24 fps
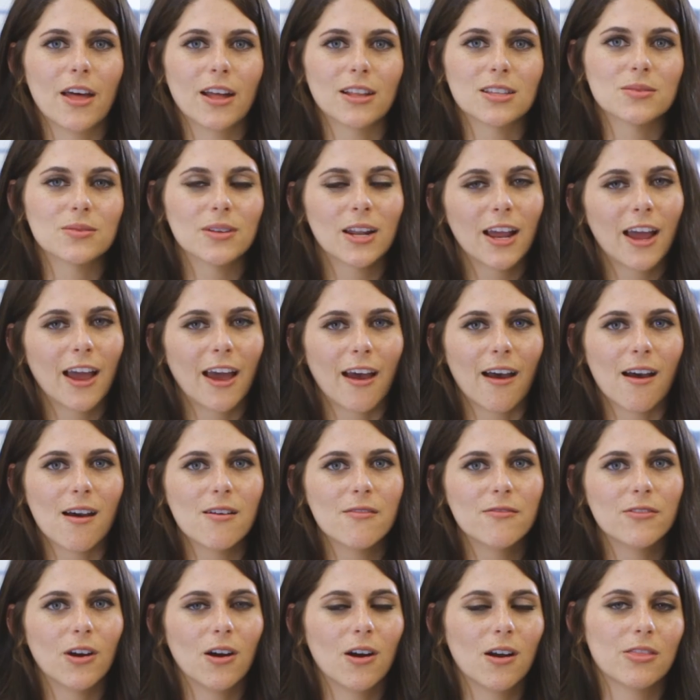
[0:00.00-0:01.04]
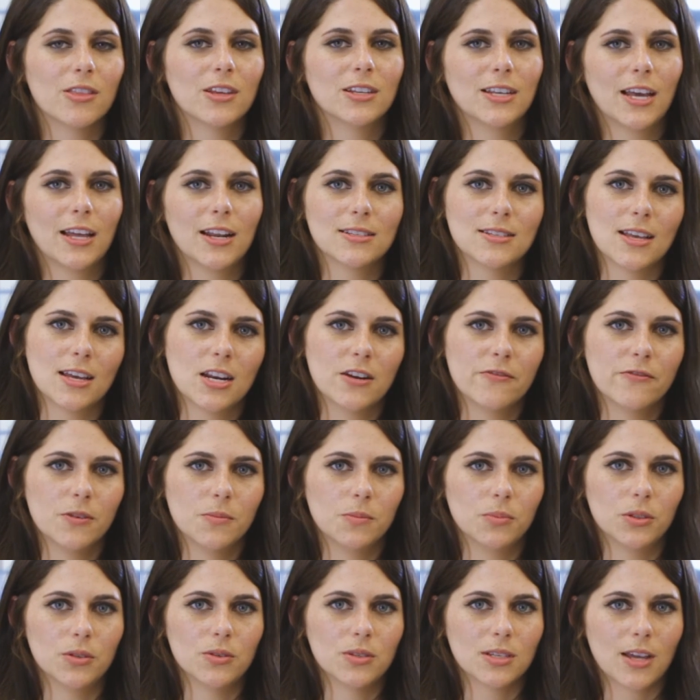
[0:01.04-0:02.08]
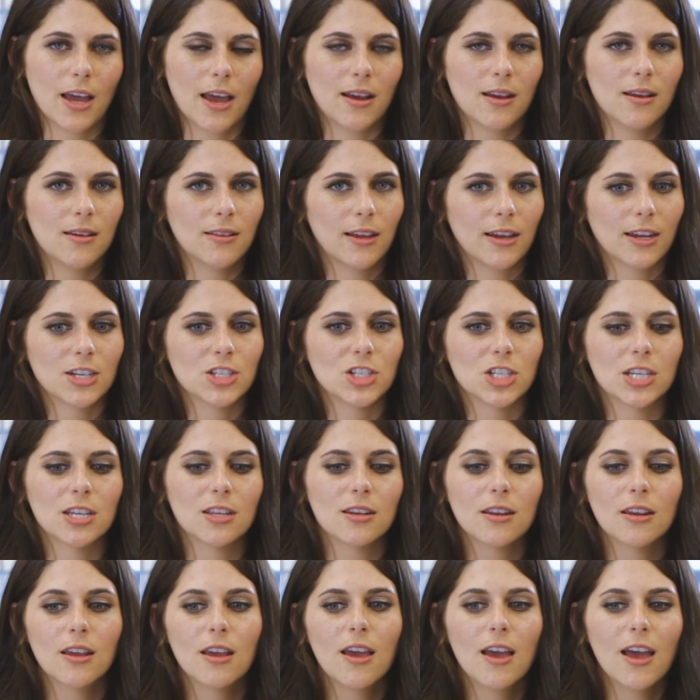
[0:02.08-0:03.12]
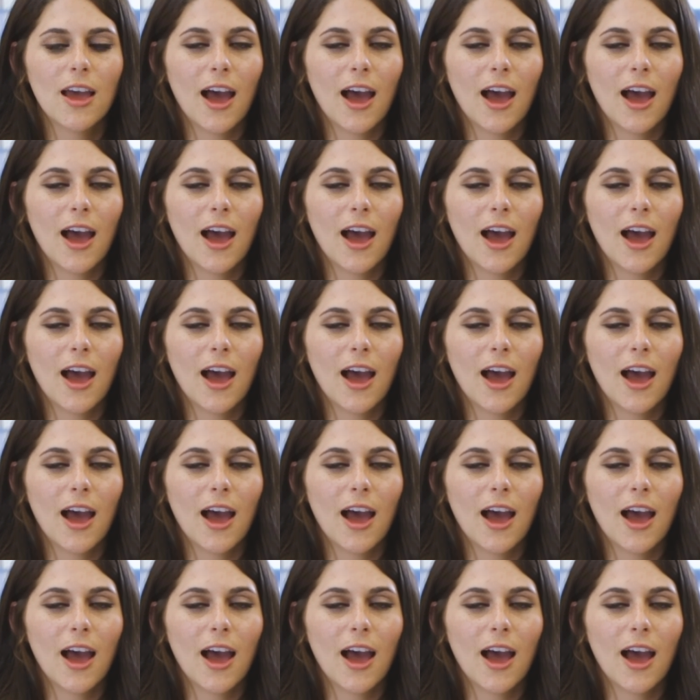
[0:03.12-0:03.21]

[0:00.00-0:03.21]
that's what I have on the Day Designer for BlueSky collection.